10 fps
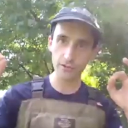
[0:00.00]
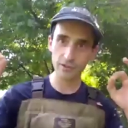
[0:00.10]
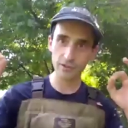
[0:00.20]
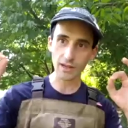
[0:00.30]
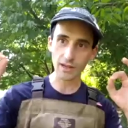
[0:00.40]
I
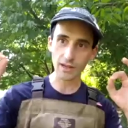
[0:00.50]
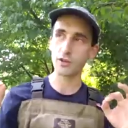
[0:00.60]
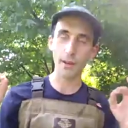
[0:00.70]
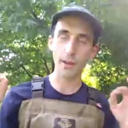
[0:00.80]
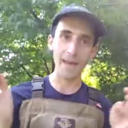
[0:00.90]
think you get
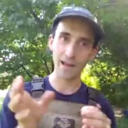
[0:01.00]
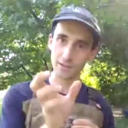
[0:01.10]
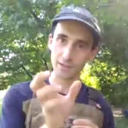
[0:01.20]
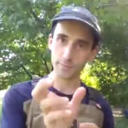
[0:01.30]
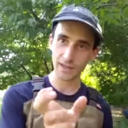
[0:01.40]
males,
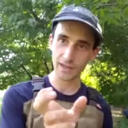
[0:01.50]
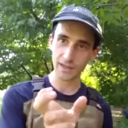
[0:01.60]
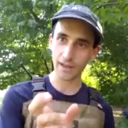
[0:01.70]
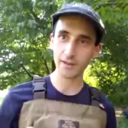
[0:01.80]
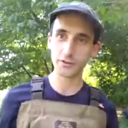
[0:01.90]
middling
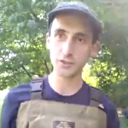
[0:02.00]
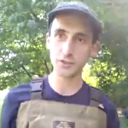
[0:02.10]
values, you get